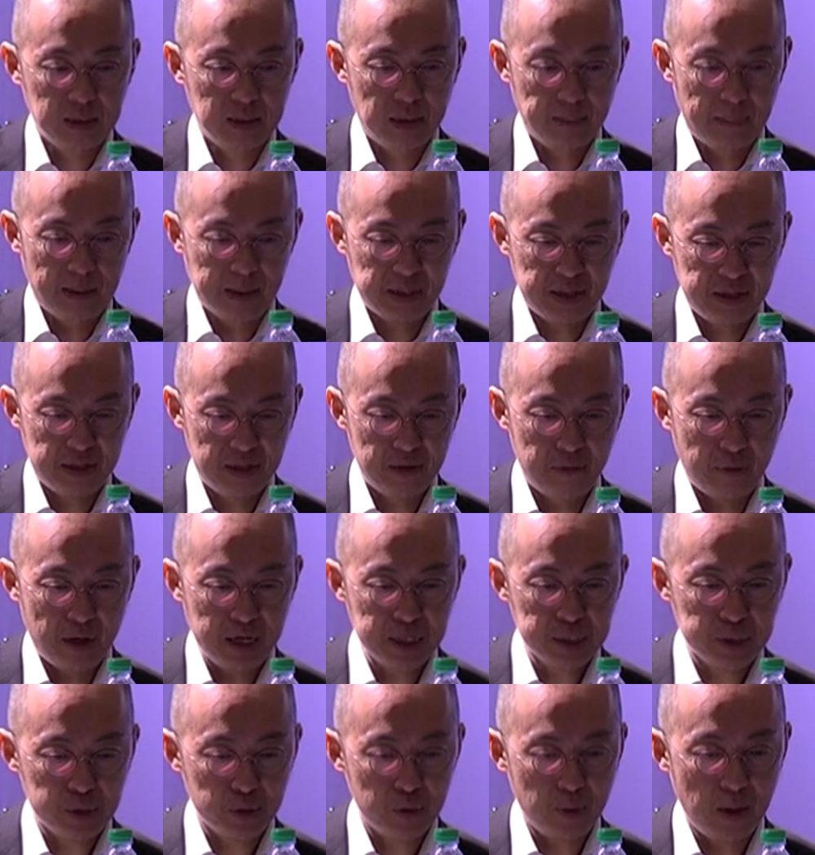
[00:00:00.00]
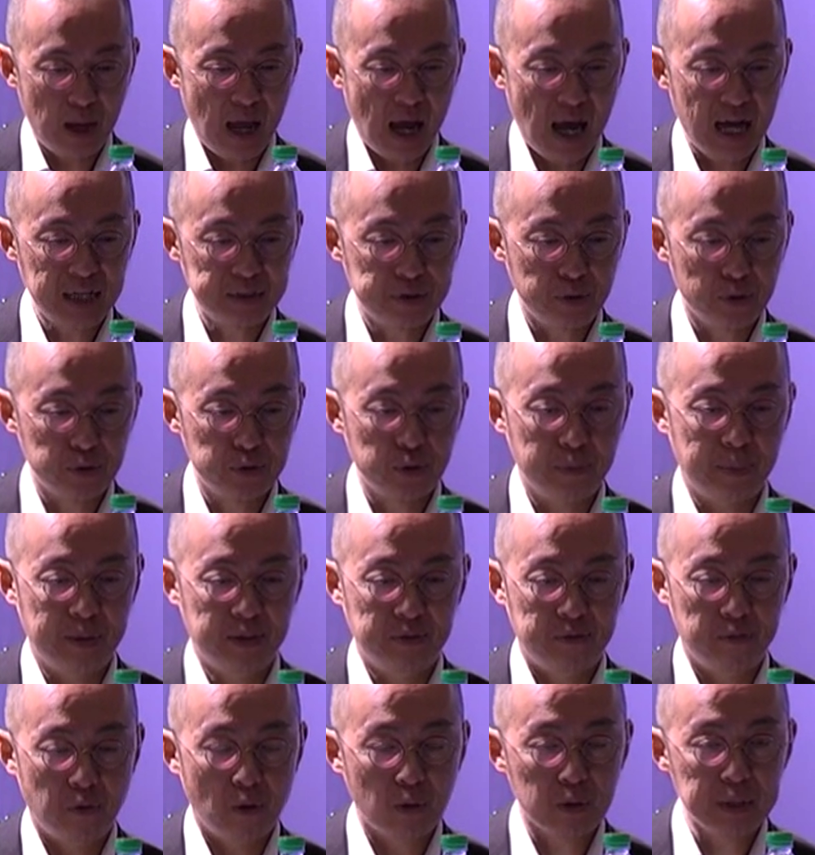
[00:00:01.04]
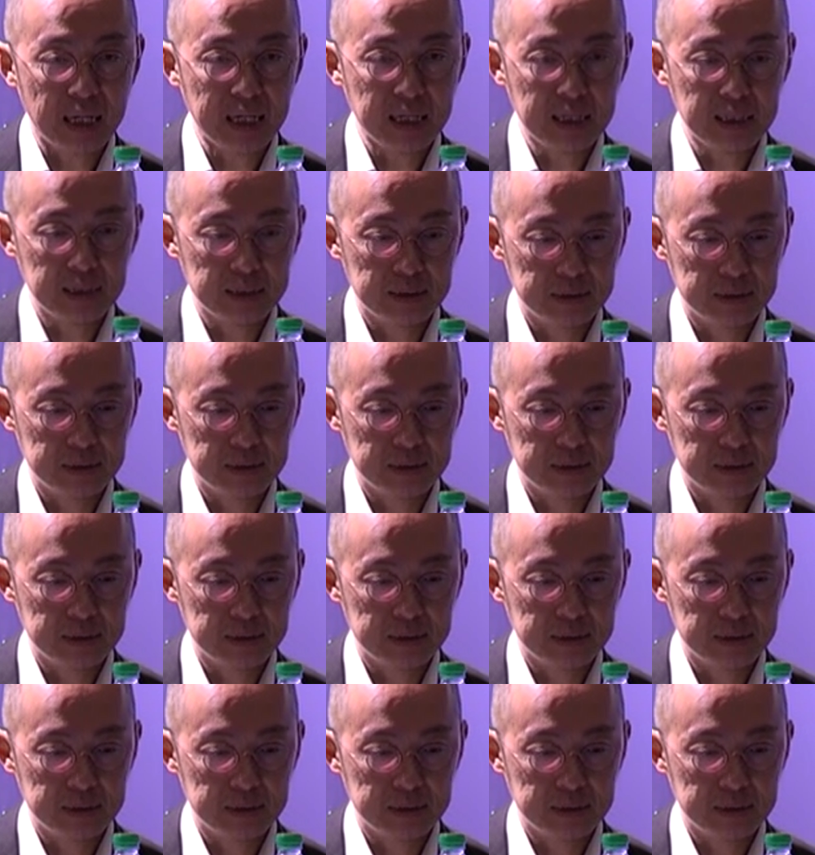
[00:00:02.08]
Dependency ratio has also been falling.